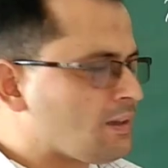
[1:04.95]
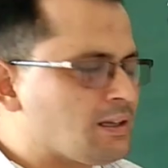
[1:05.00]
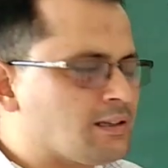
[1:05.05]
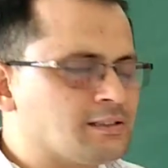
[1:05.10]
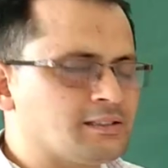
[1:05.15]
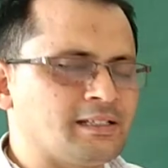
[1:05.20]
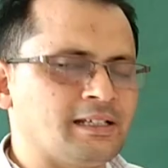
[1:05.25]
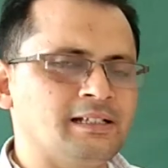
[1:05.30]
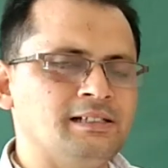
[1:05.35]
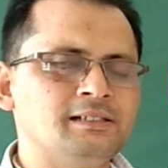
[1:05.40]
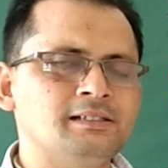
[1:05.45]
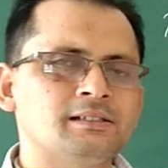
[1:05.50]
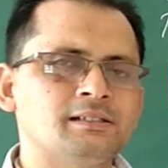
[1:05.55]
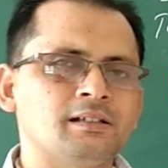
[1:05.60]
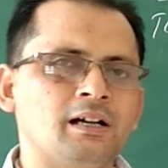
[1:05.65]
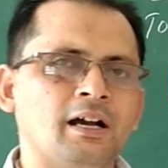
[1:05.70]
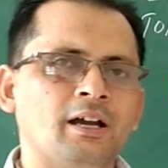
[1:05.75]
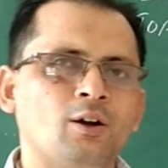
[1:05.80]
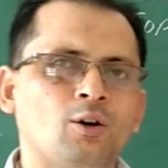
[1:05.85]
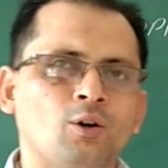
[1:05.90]

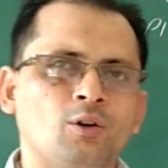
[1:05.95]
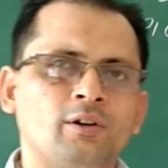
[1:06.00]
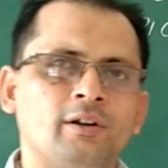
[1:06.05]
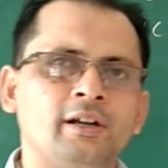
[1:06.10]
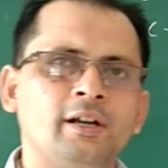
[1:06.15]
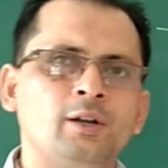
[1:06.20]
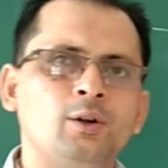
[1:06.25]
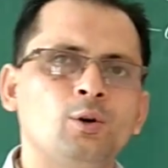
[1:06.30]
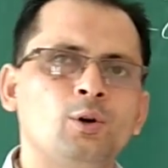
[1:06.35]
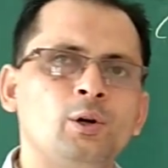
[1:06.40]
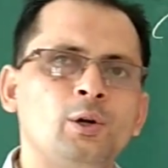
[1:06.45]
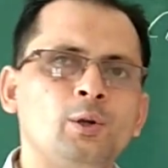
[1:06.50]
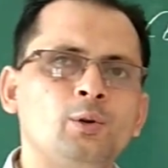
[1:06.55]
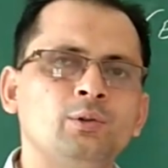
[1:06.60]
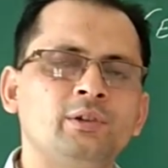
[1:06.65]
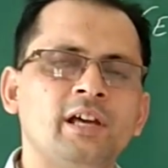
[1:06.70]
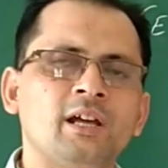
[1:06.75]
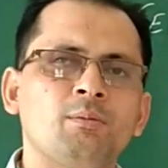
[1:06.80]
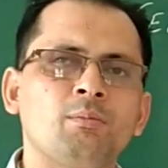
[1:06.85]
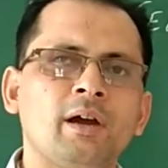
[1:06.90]
cells, I already told
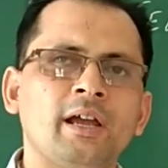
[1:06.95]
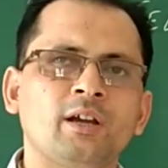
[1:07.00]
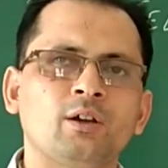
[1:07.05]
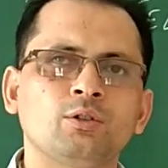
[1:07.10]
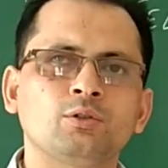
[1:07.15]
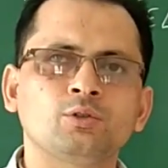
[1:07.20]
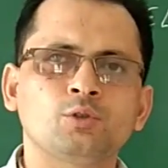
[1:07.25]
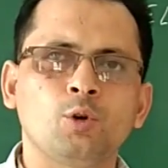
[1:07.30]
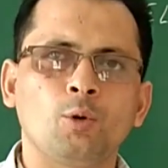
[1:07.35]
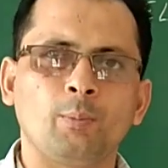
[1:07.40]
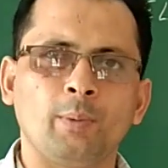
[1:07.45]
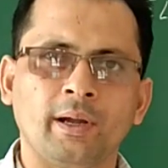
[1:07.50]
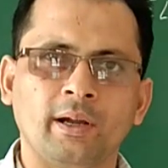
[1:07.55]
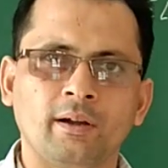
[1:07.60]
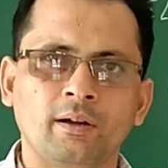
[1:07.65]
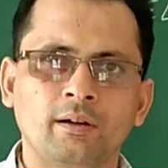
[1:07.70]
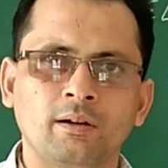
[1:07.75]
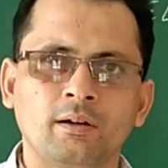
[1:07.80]
you, they are microscopic.